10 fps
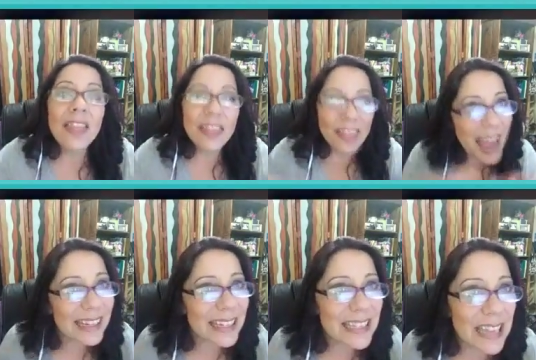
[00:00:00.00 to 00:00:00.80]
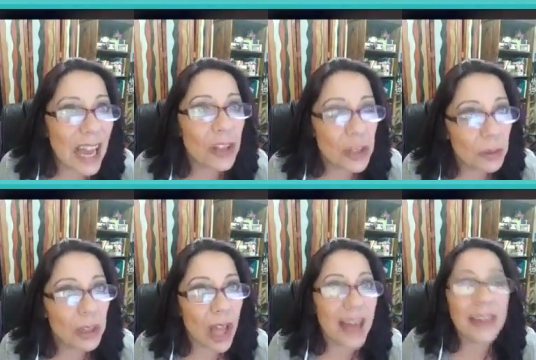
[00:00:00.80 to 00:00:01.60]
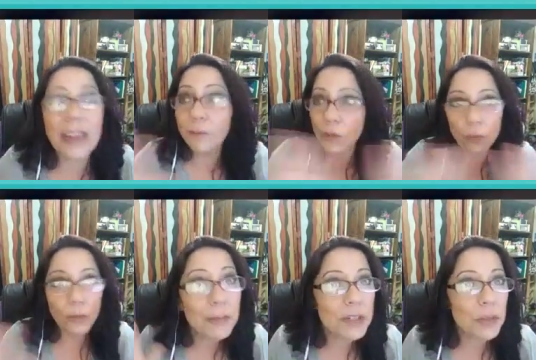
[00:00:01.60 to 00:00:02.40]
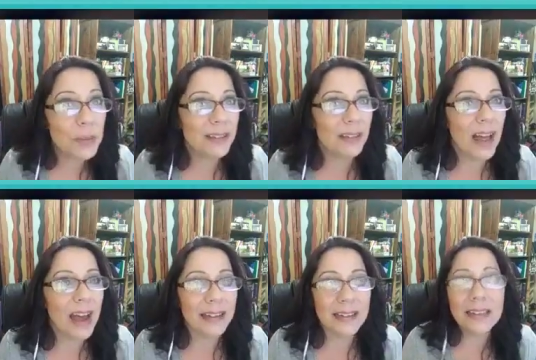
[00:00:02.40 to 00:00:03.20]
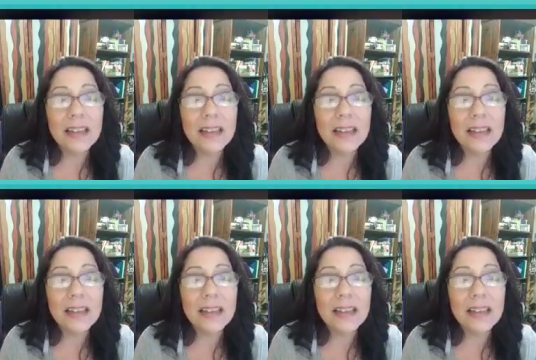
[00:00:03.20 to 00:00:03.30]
That can tell you a lot if you read between the lines.